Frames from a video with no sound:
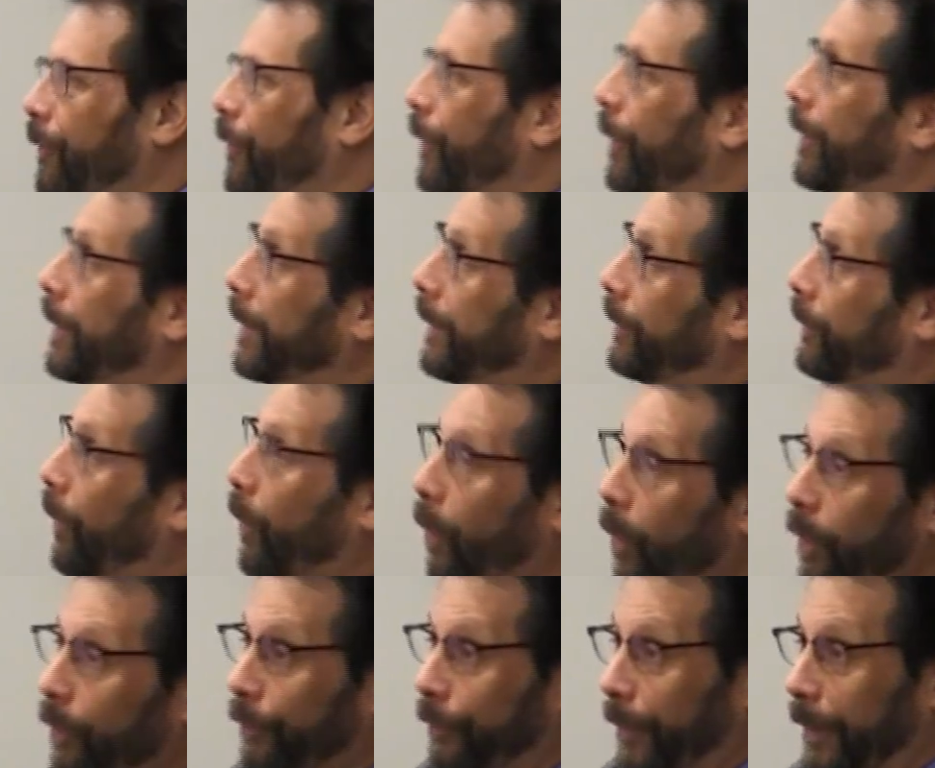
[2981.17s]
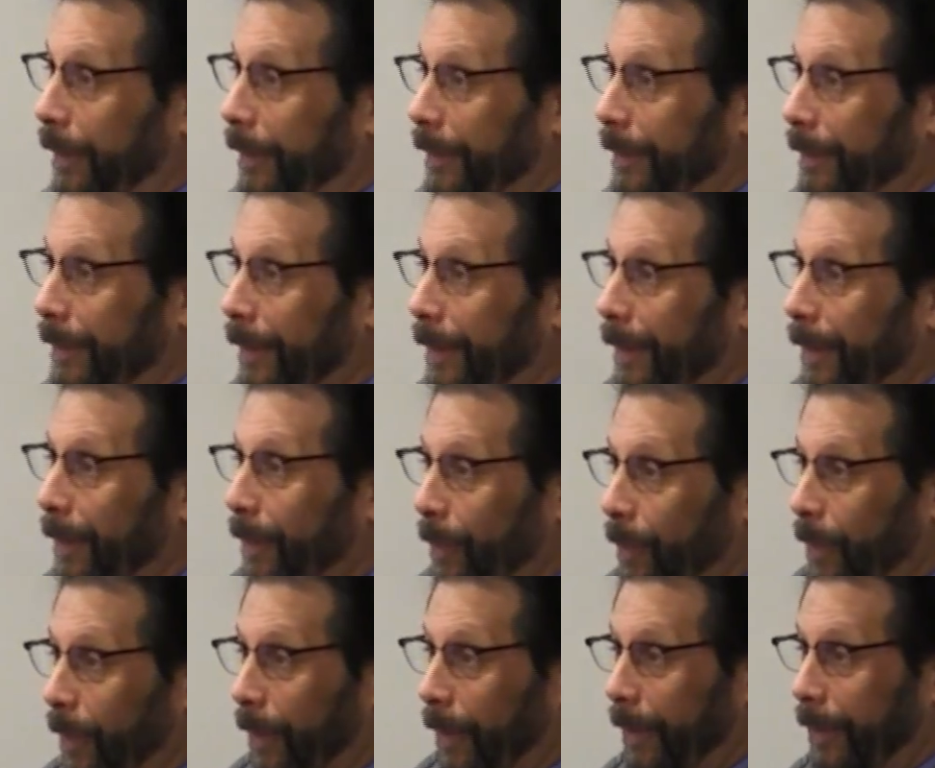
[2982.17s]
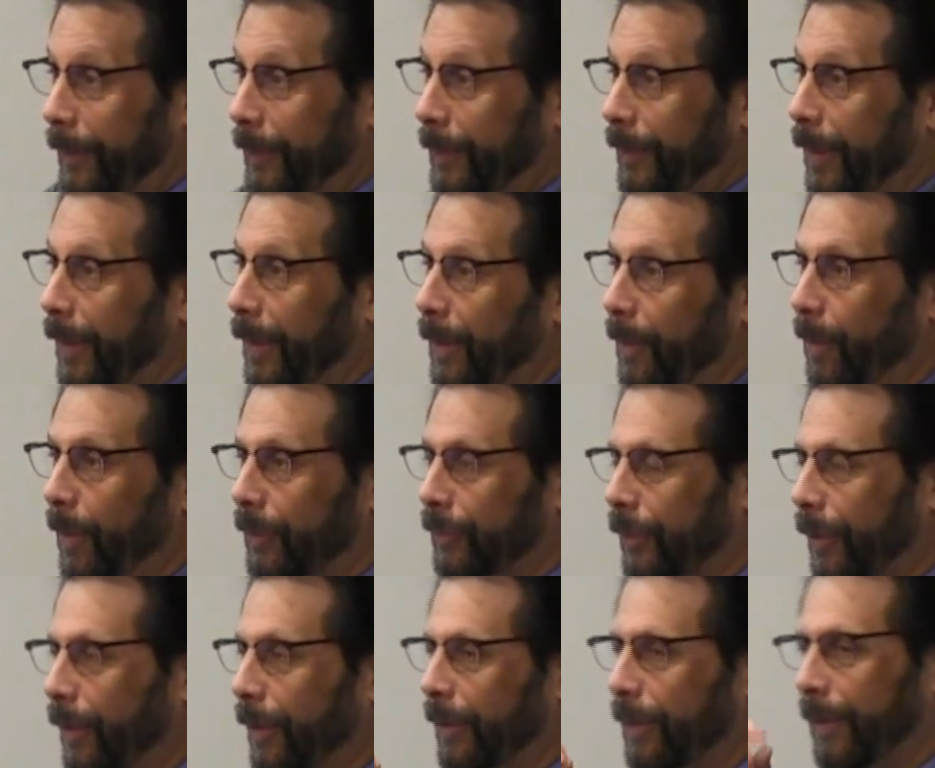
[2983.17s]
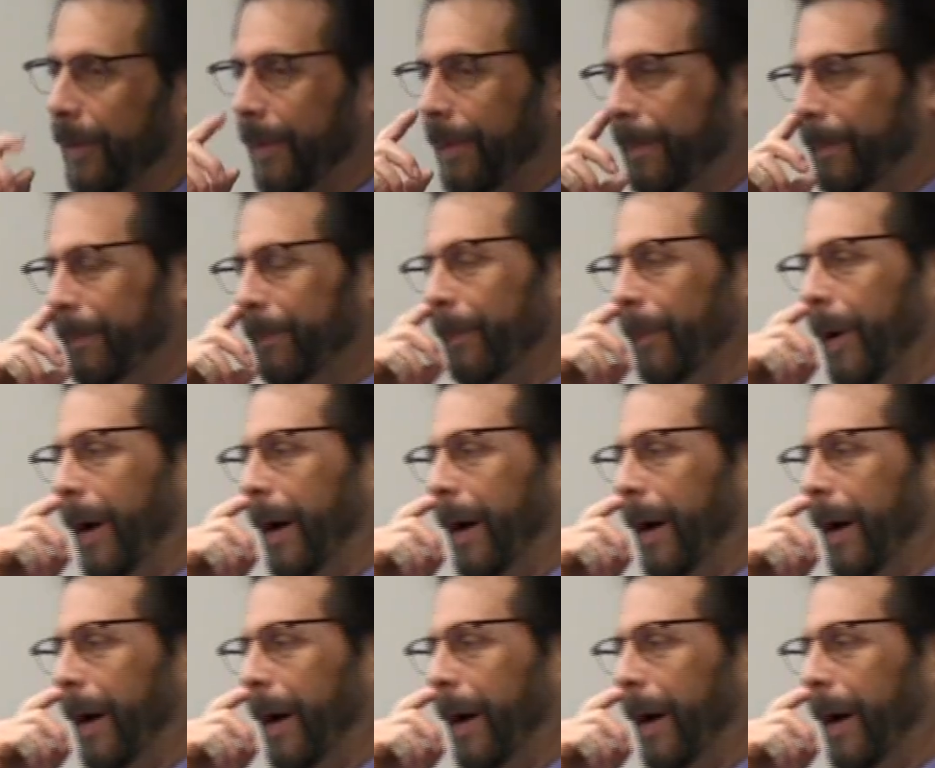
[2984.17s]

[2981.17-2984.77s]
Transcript: for these orphaned works, which are the